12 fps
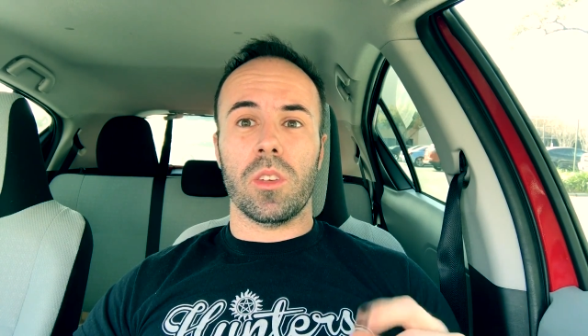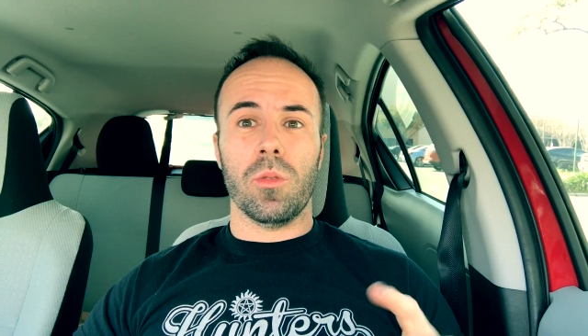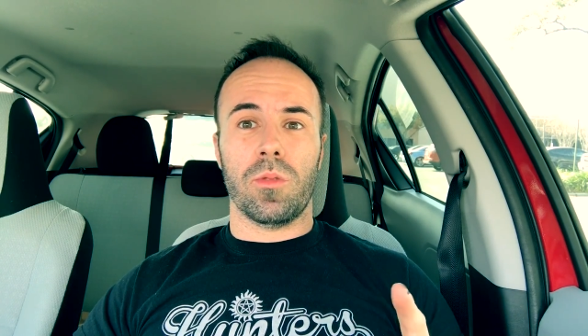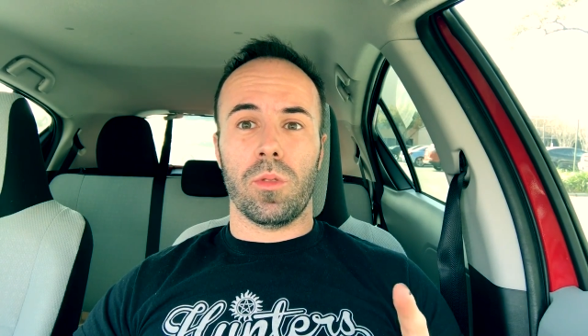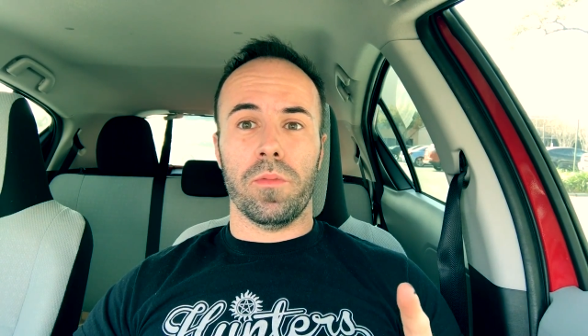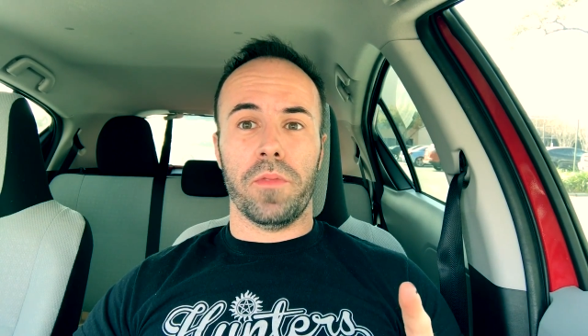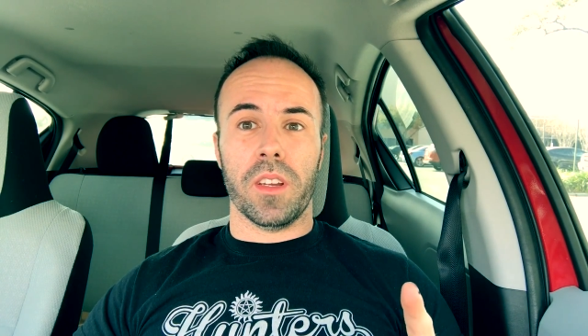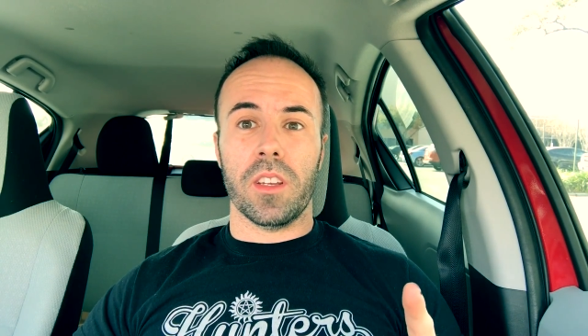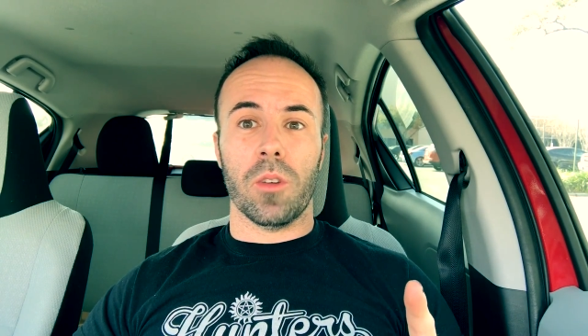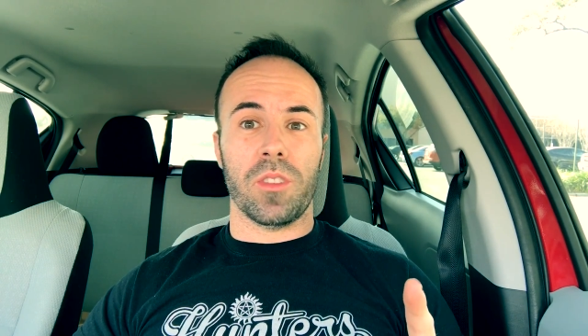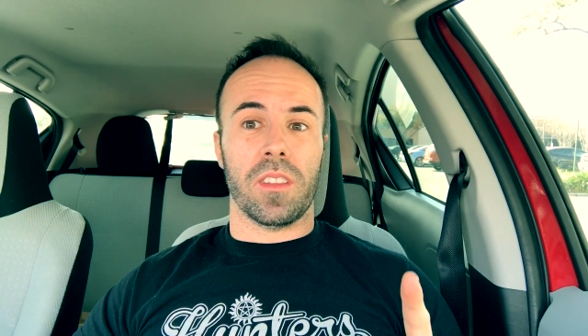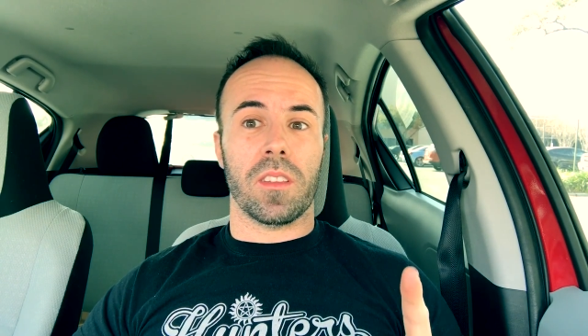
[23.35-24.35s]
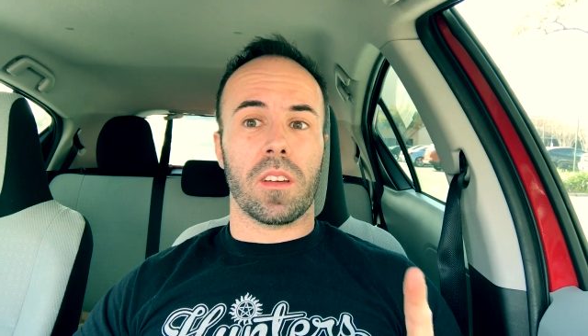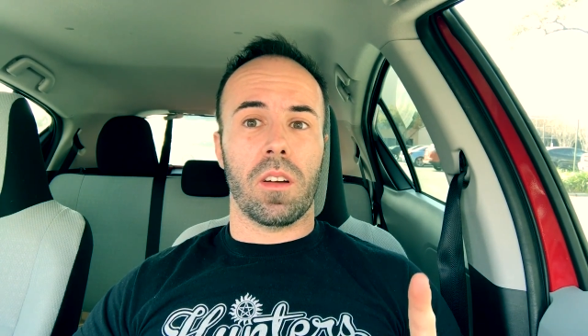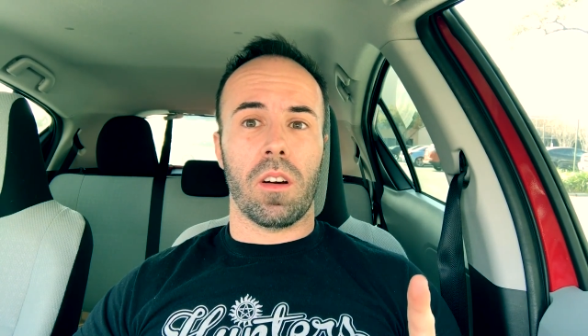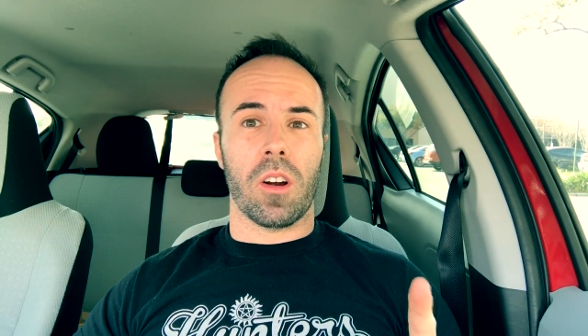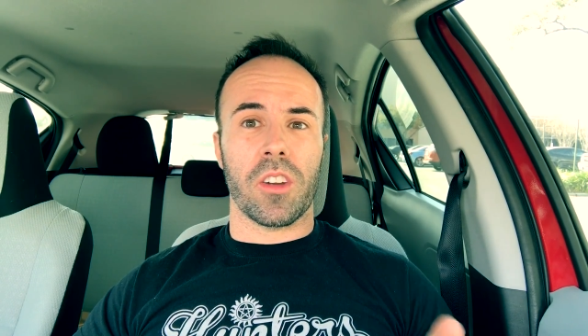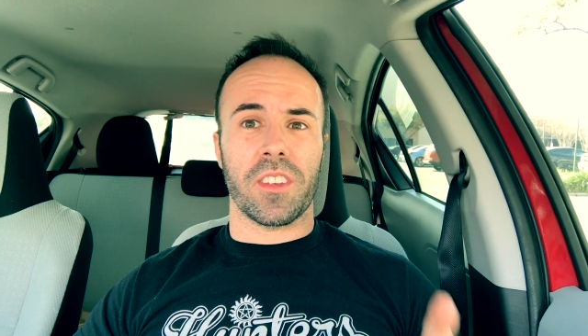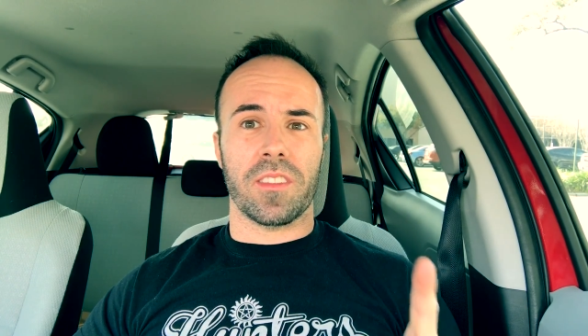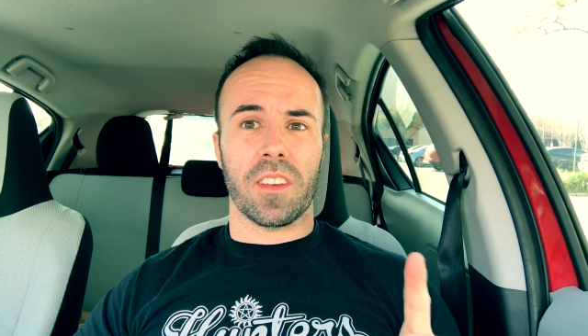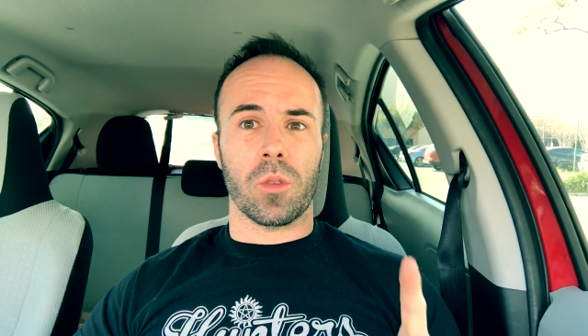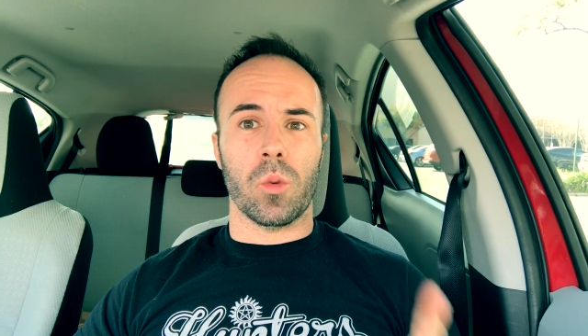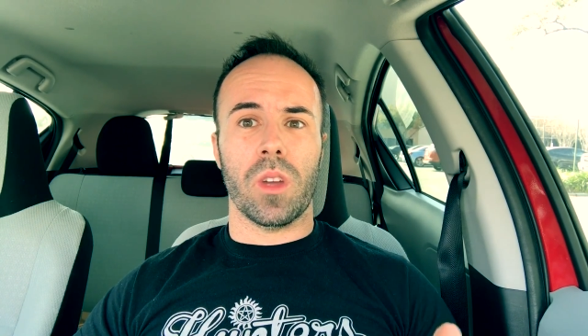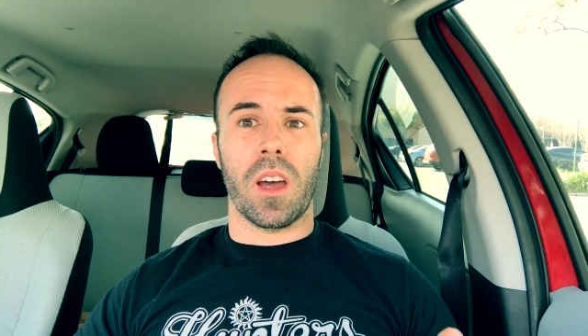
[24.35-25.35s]
YouTube videos in the car since I
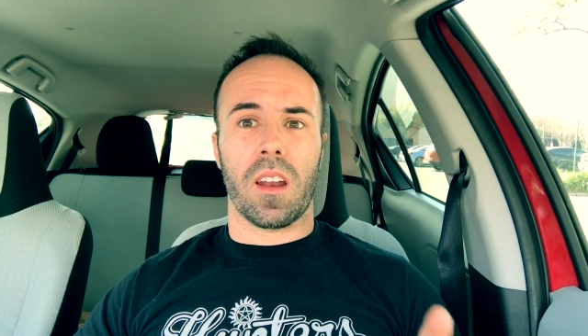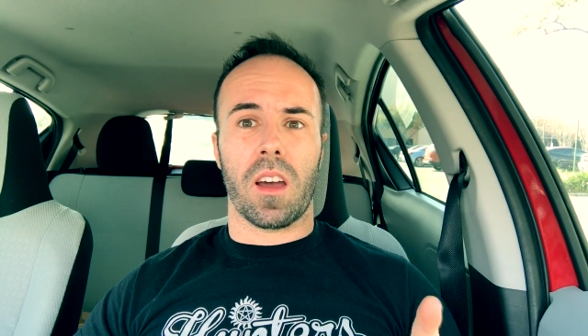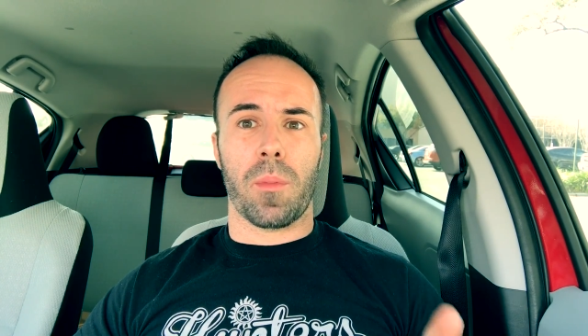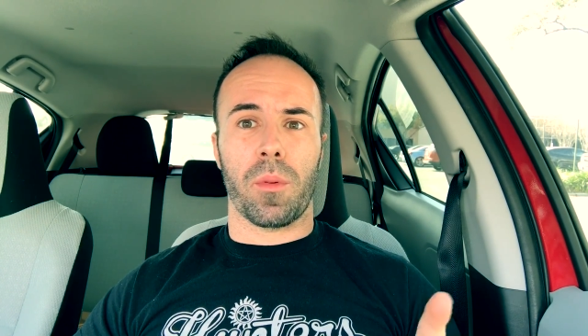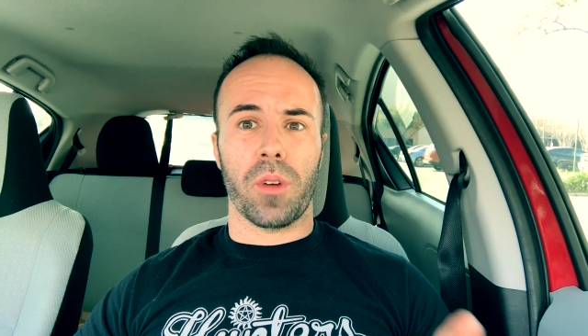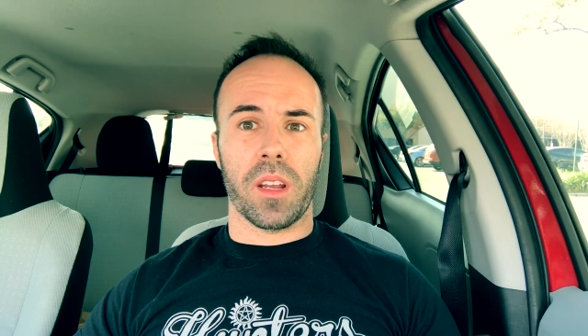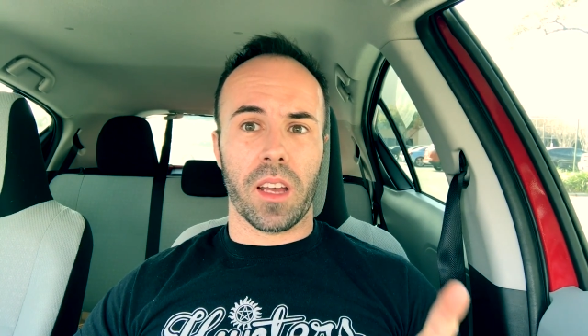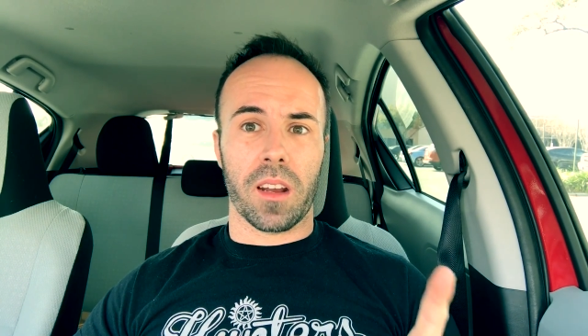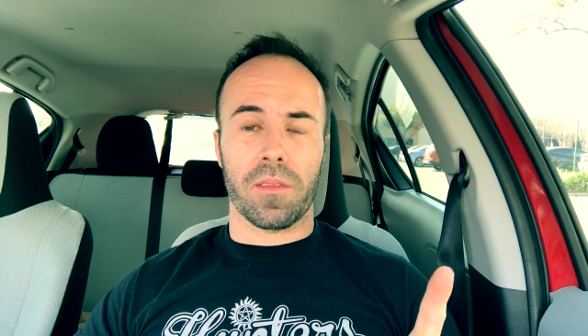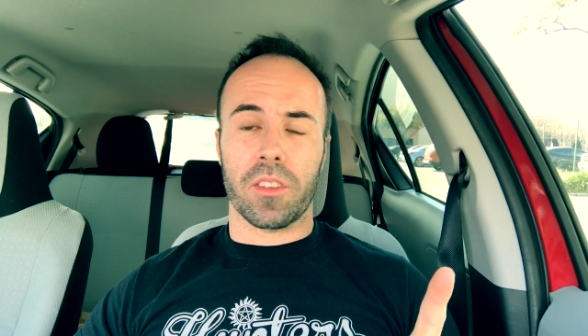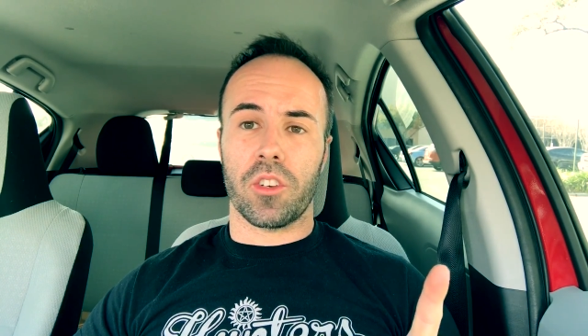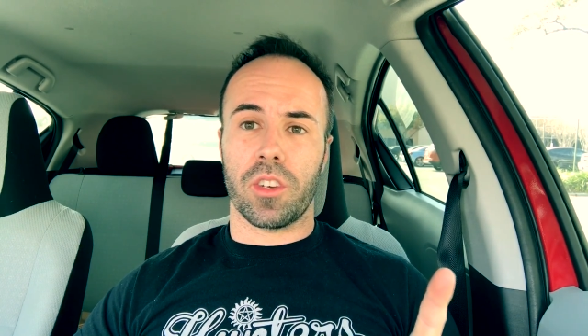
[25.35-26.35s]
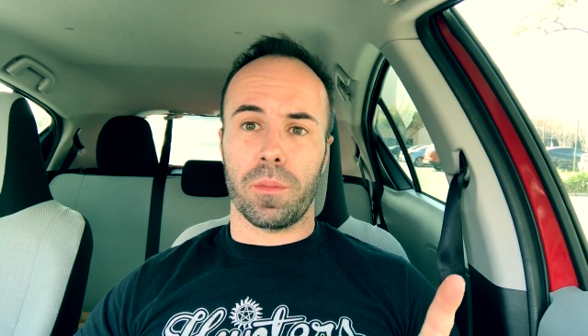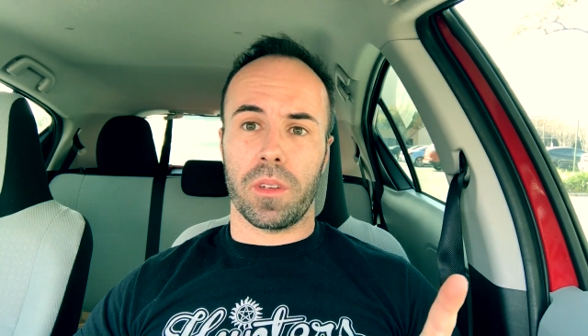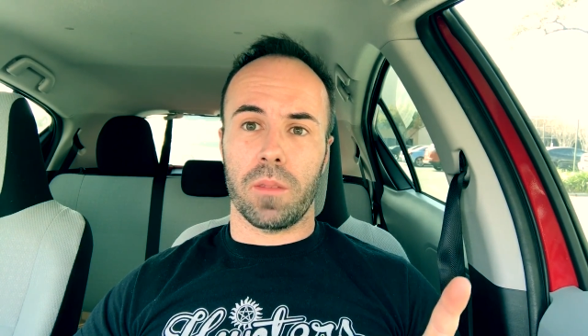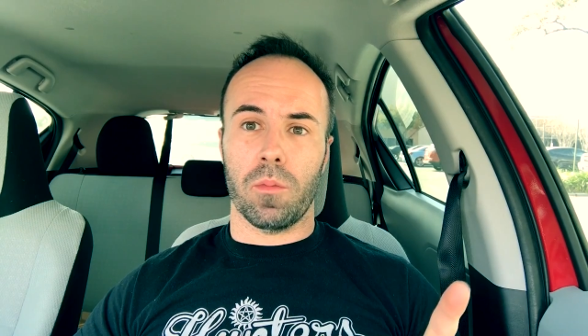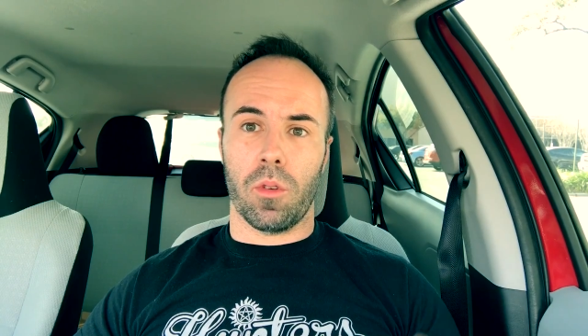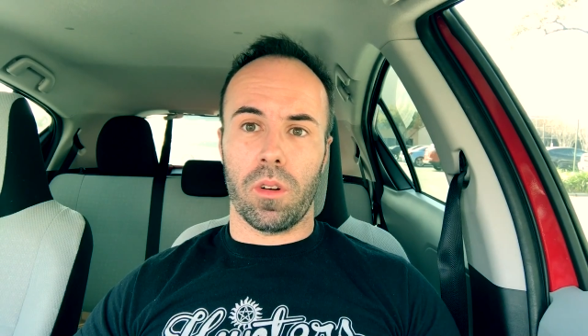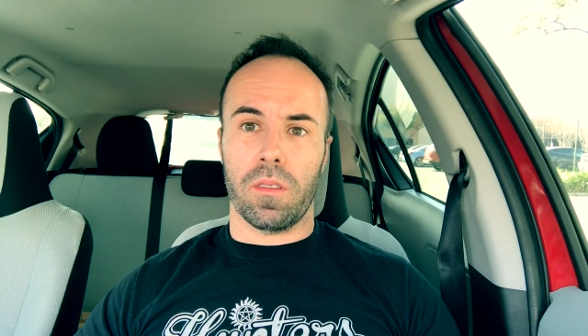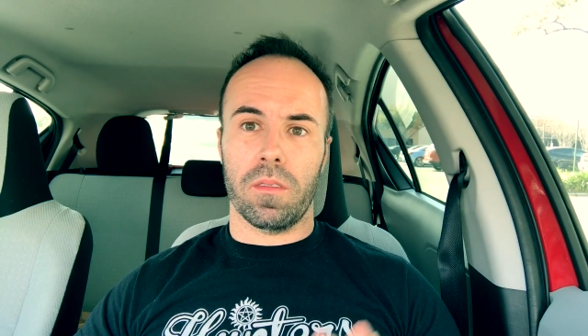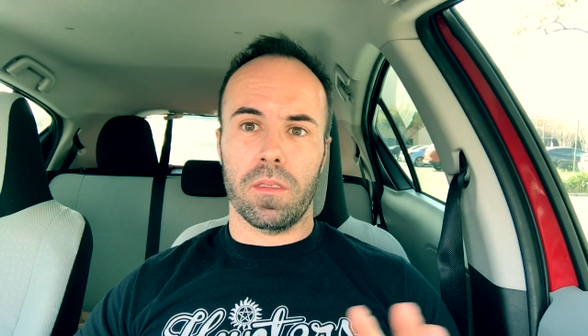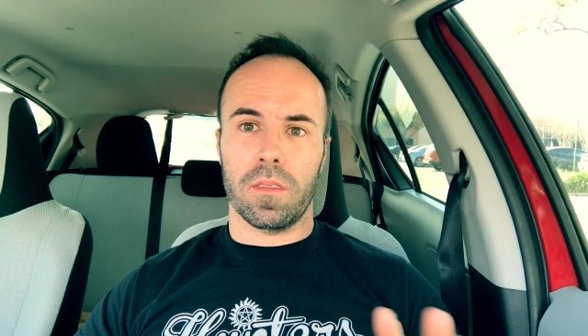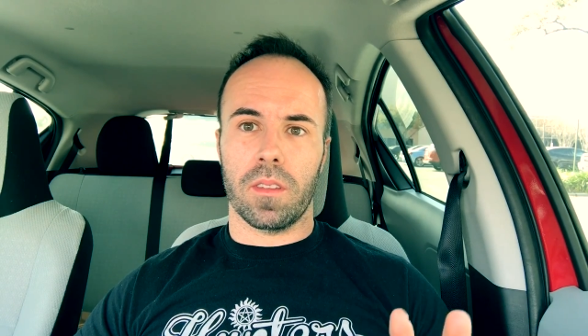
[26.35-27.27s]
do not operate out of a gym anymore.